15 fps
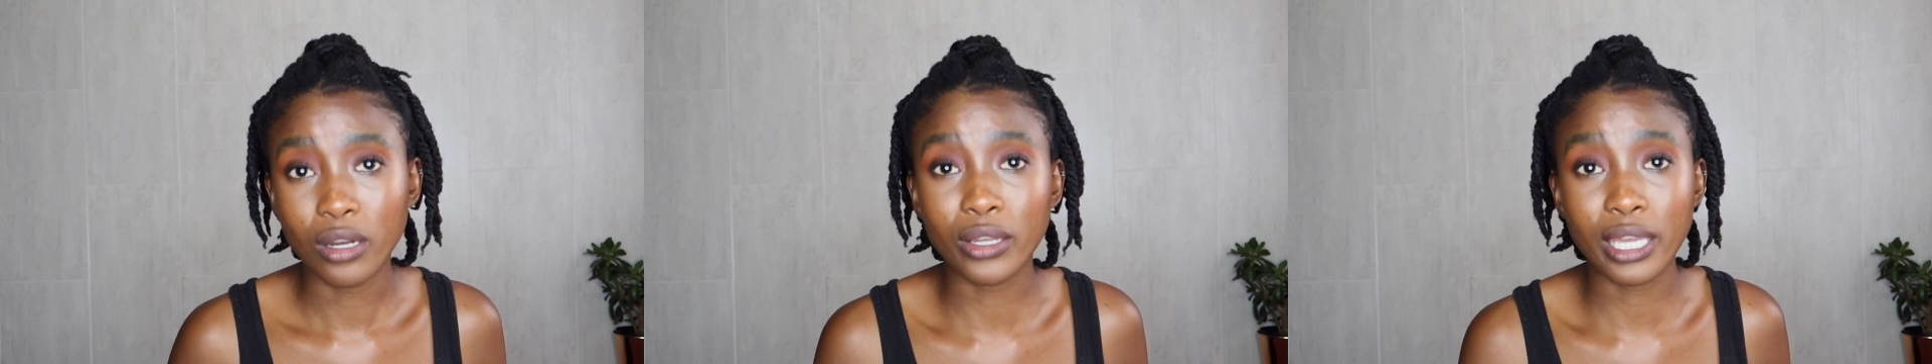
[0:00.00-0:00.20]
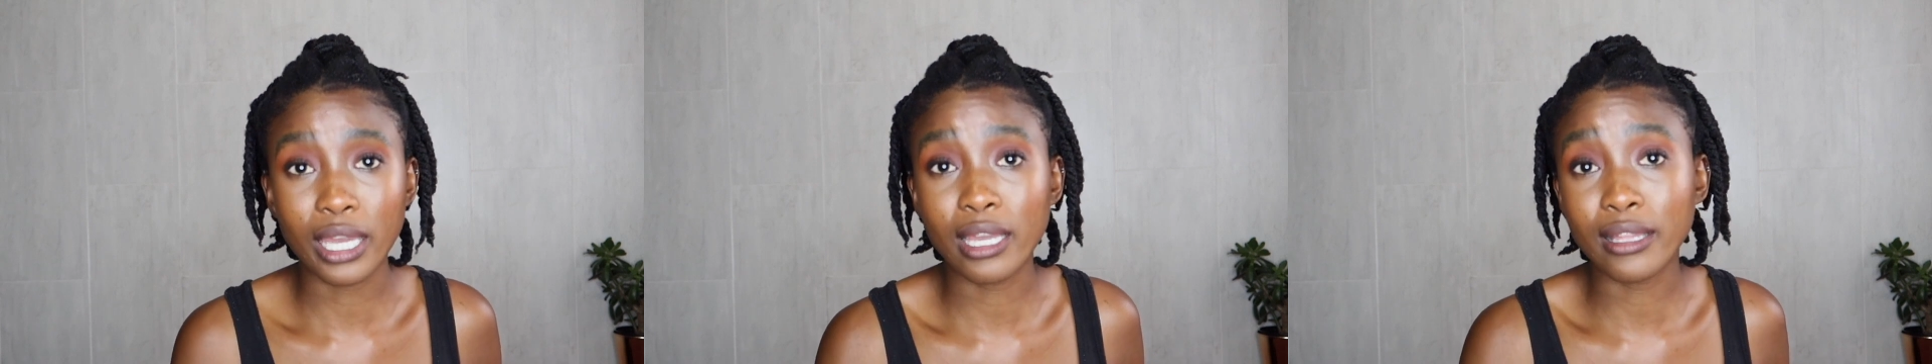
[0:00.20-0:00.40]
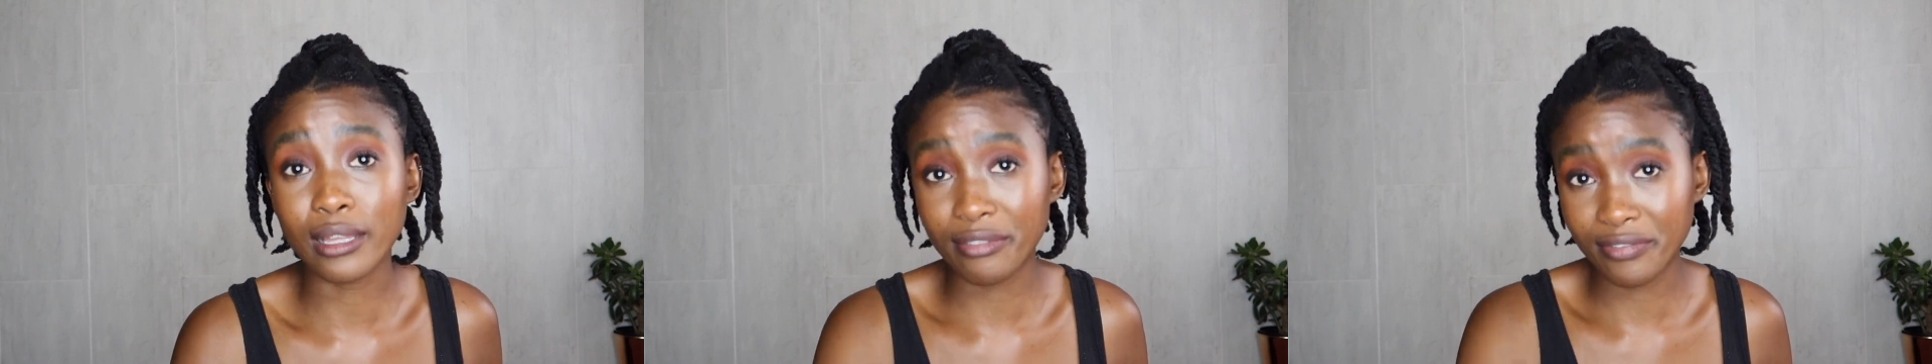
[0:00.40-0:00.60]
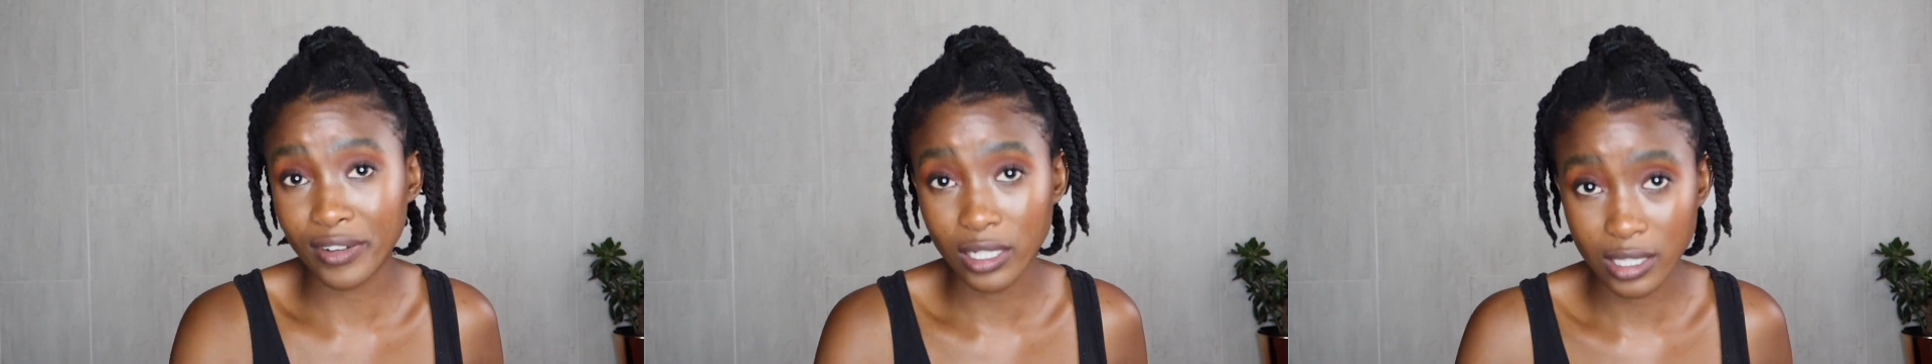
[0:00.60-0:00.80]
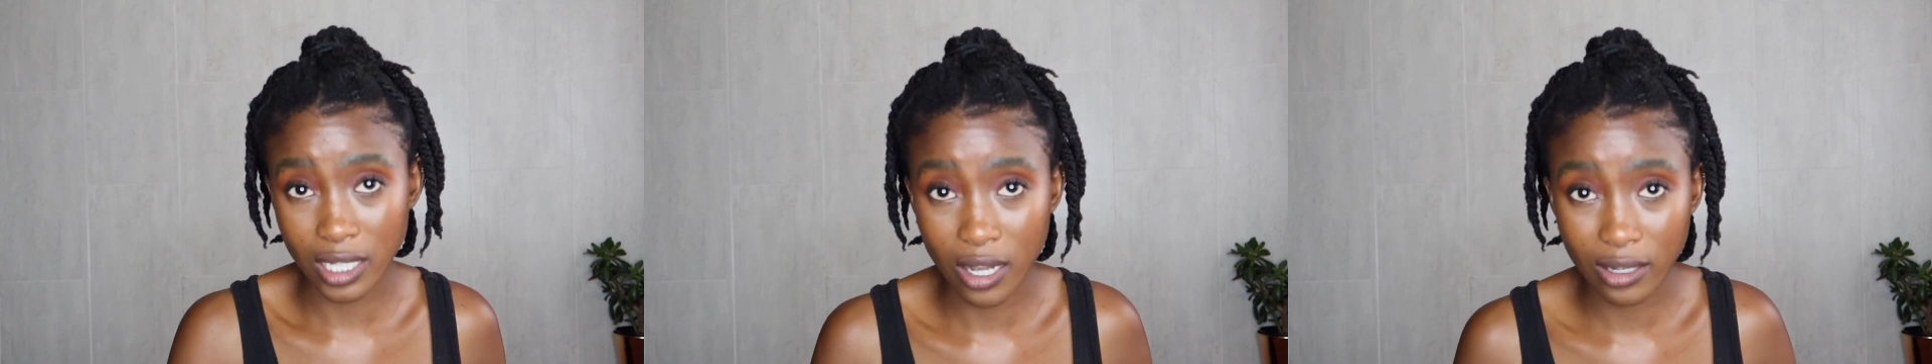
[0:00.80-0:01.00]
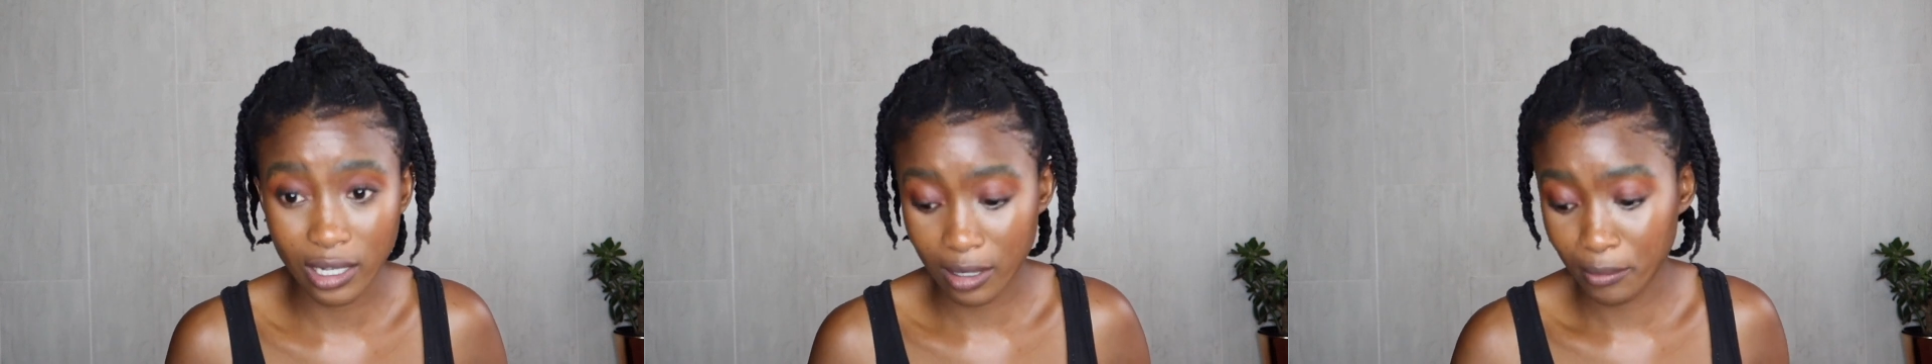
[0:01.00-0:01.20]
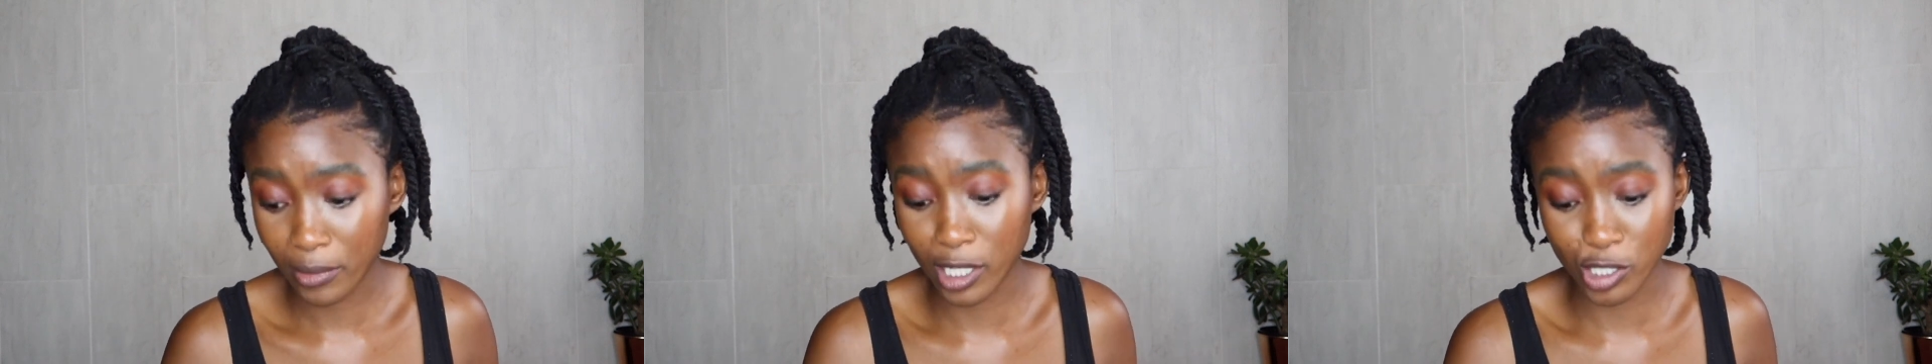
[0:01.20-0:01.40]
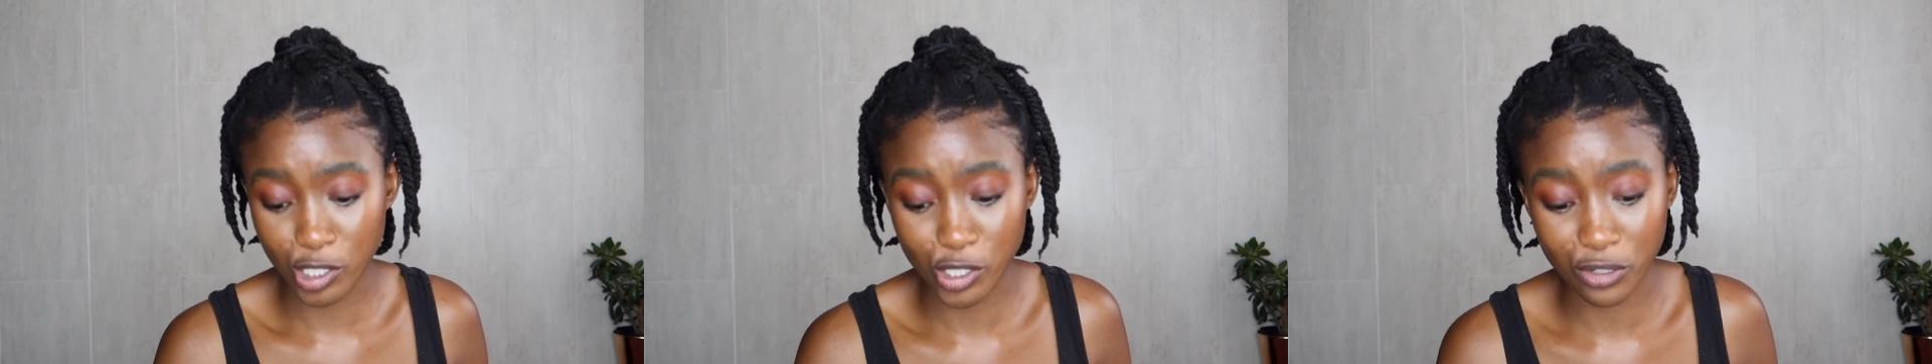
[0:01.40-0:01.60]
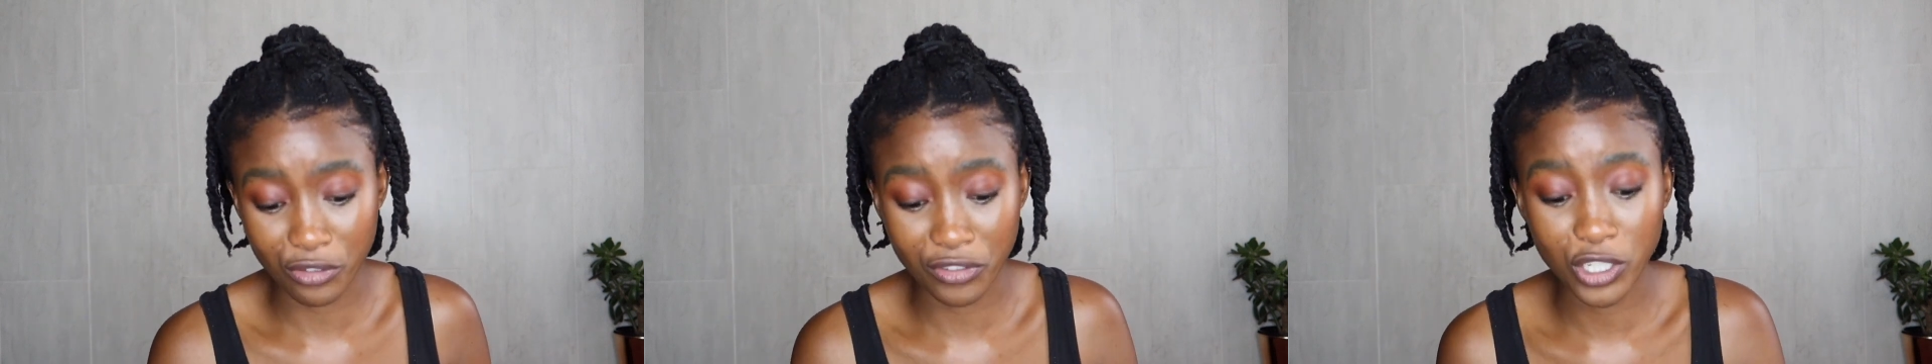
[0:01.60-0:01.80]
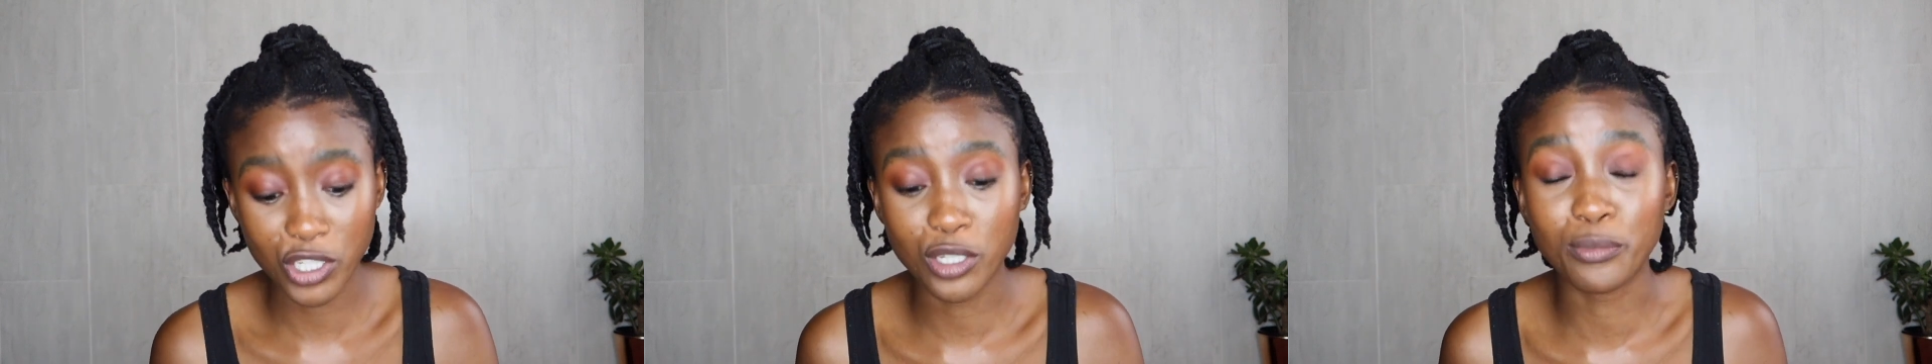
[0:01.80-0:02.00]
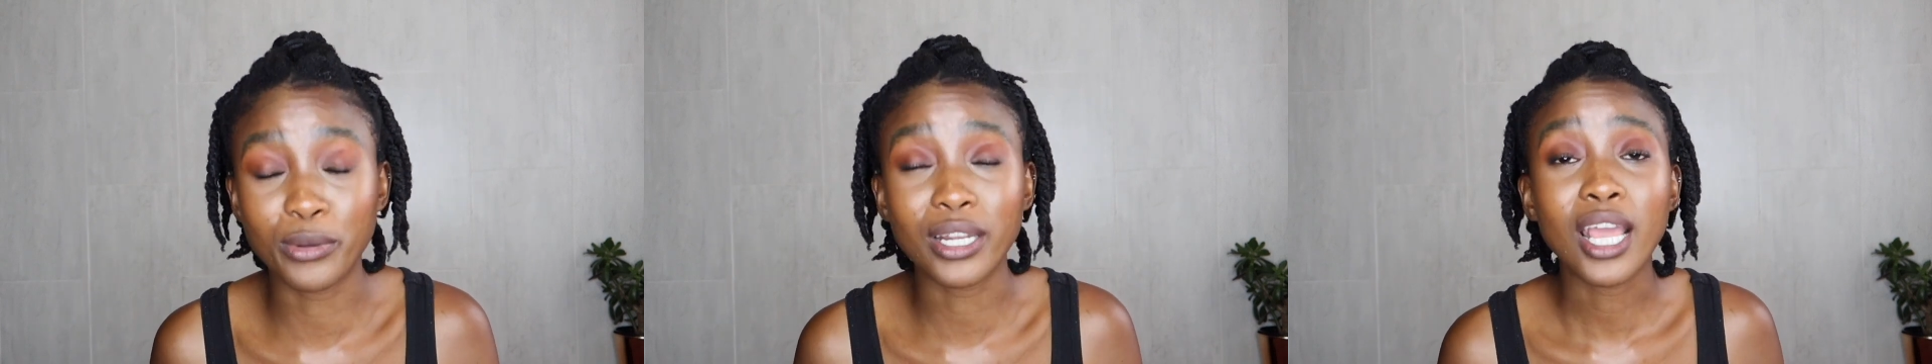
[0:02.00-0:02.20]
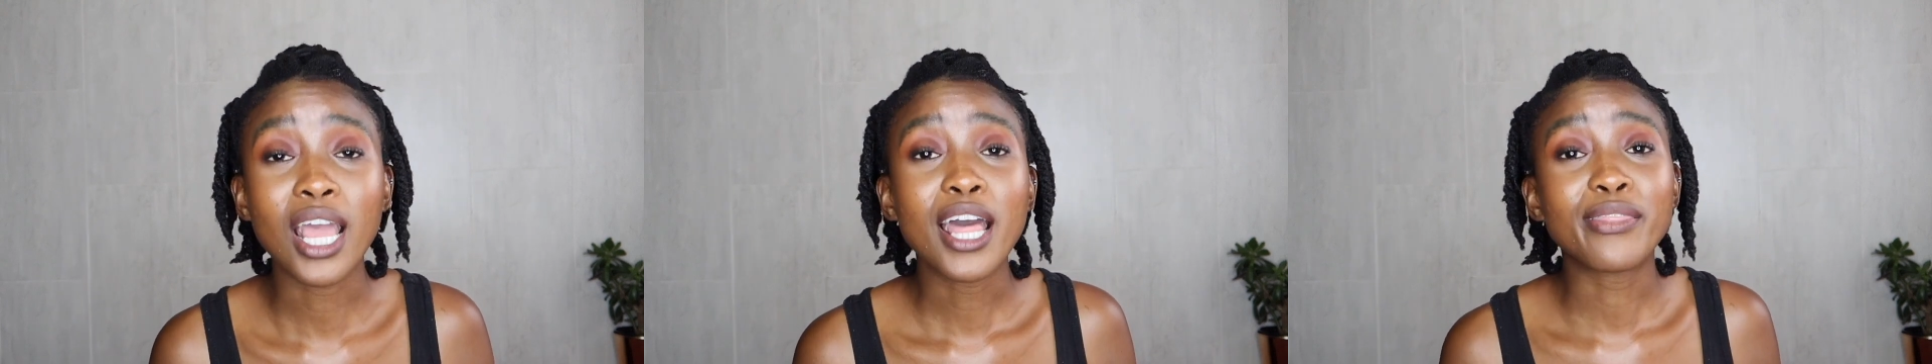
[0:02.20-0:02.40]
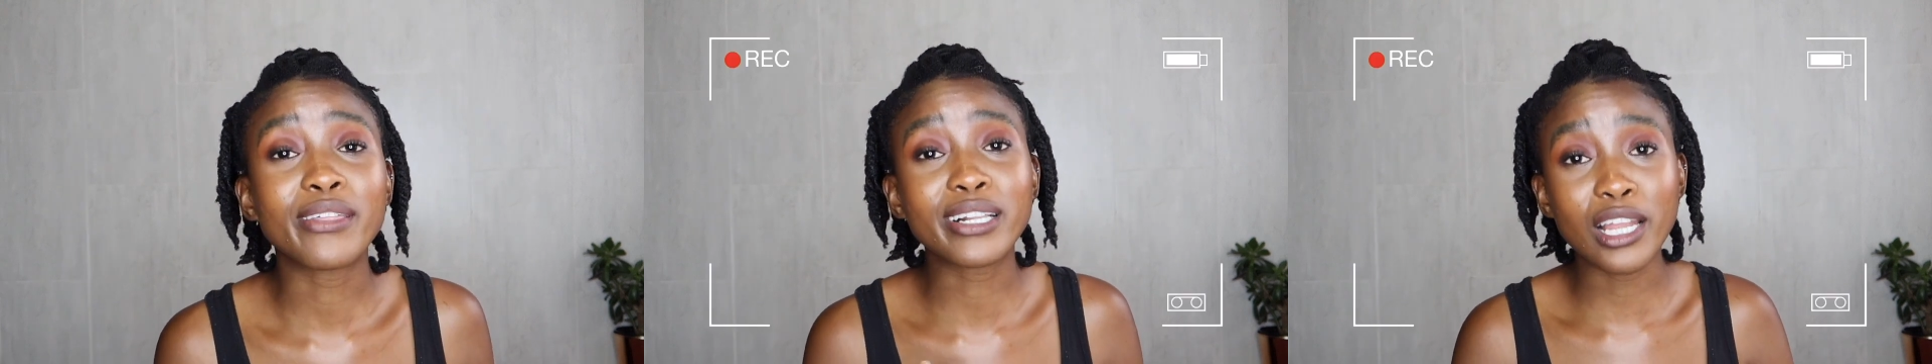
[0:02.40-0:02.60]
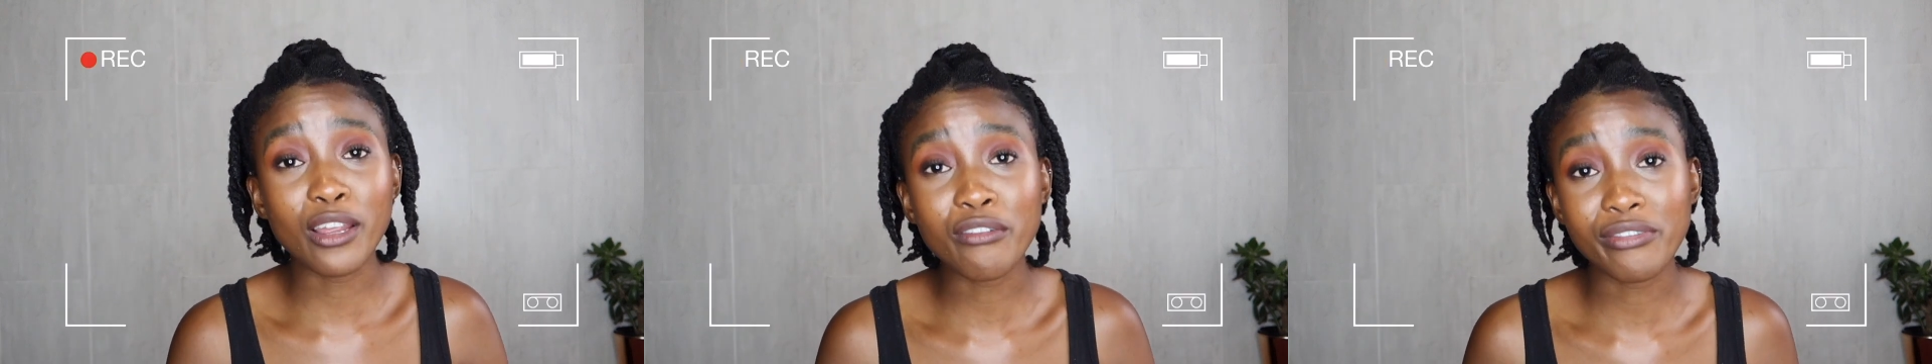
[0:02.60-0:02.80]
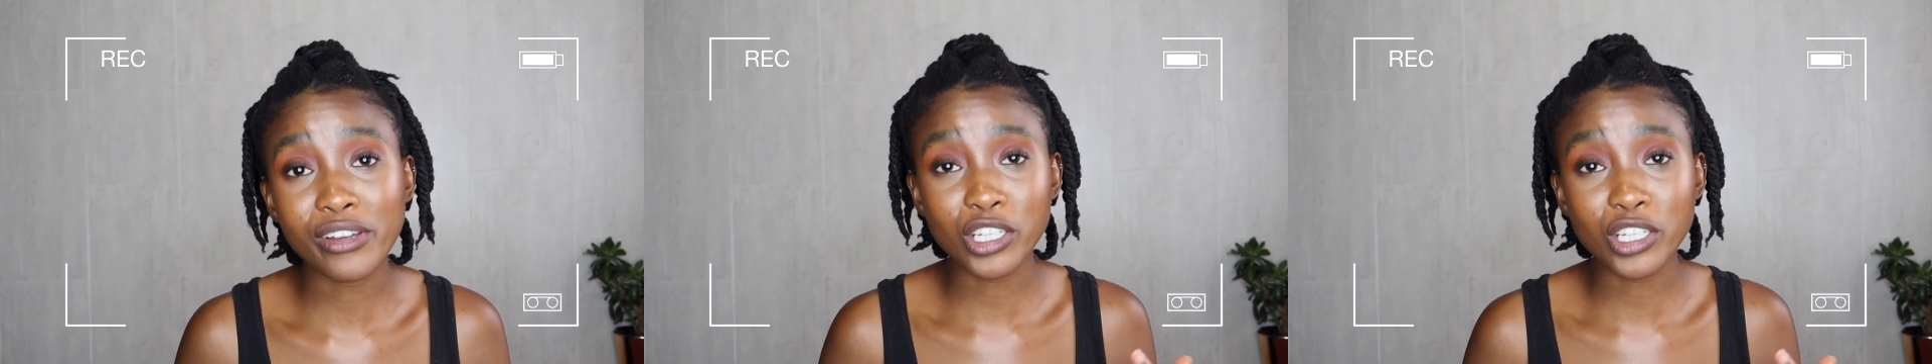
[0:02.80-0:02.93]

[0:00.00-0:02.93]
Okay, it fell down and I'm lazy to fetch it, but the clarifying